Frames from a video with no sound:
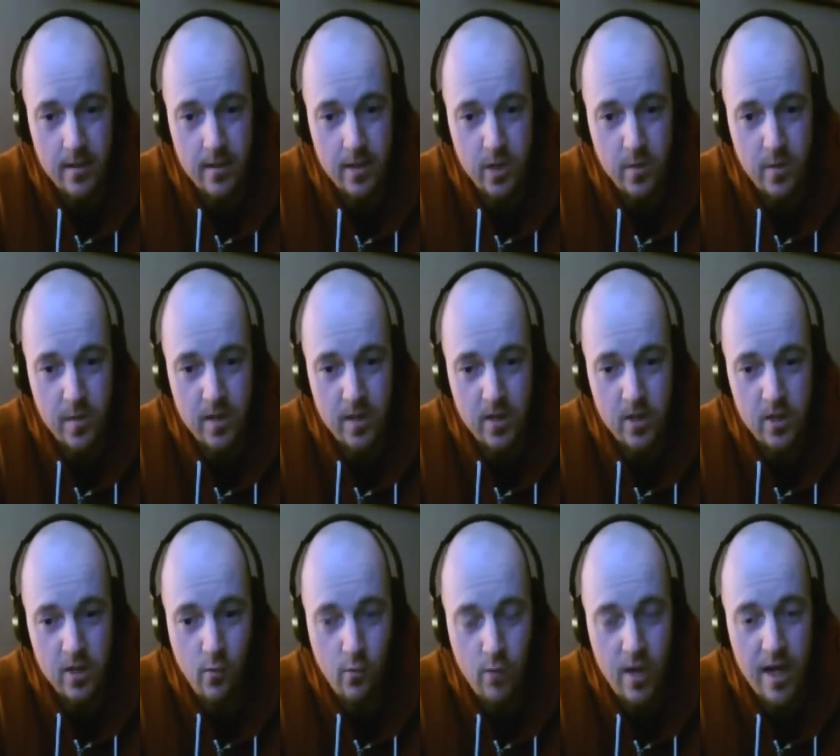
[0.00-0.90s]
Do you know what I mean?
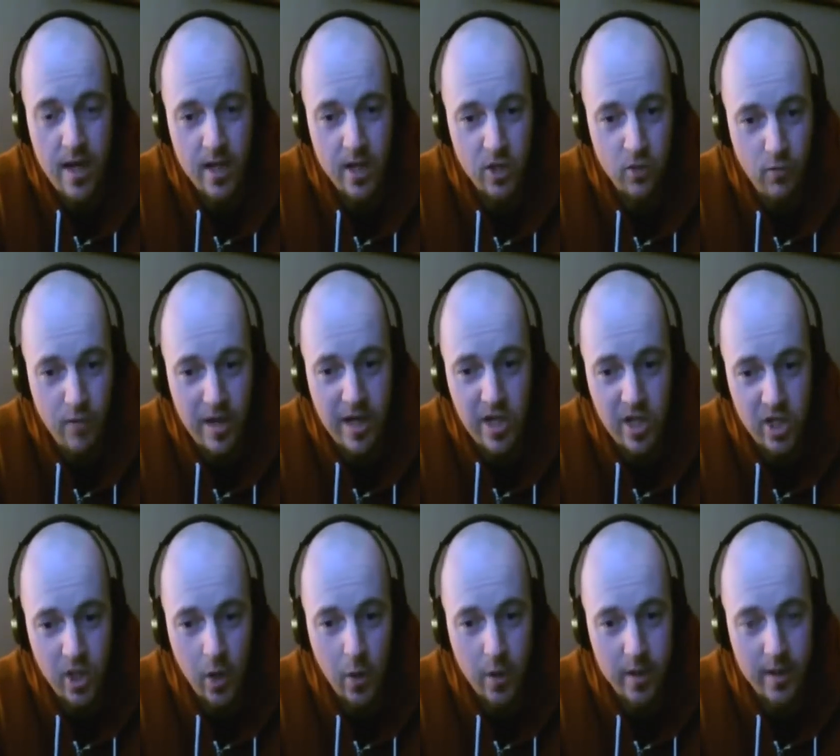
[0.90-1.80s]
She really, she really
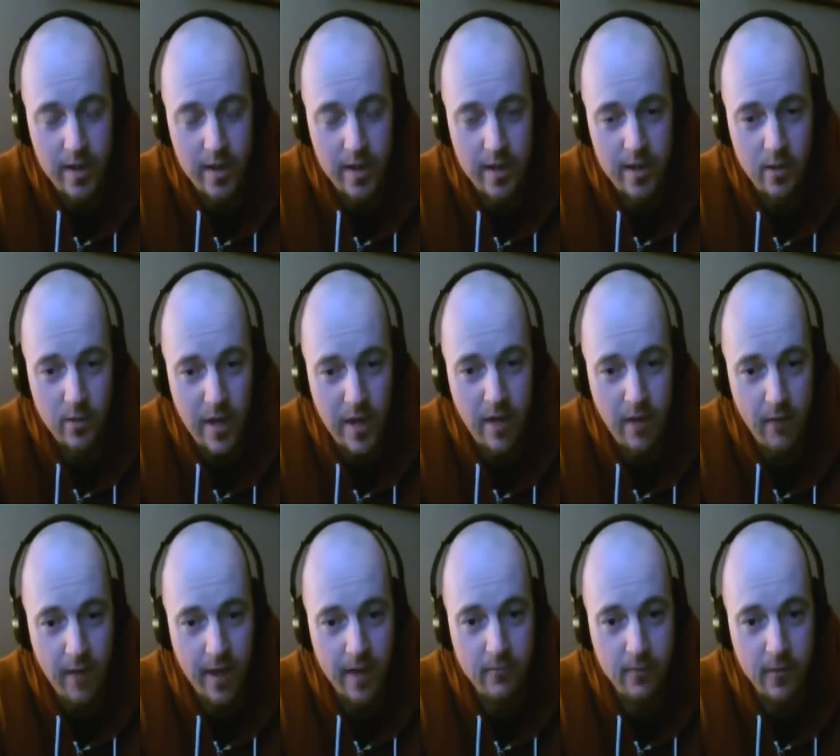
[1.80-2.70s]
sold it. You really
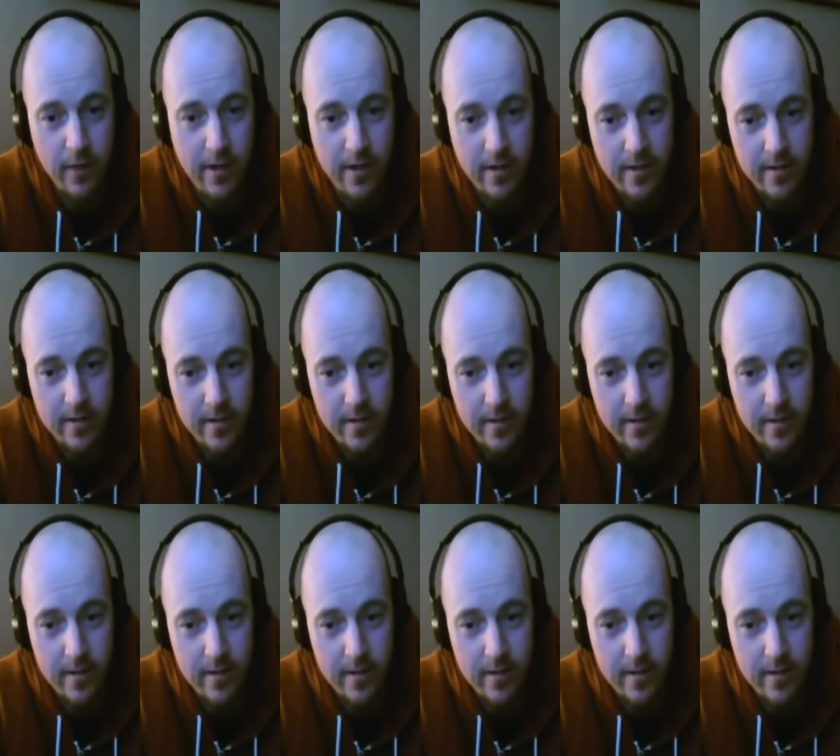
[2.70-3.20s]
felt for her.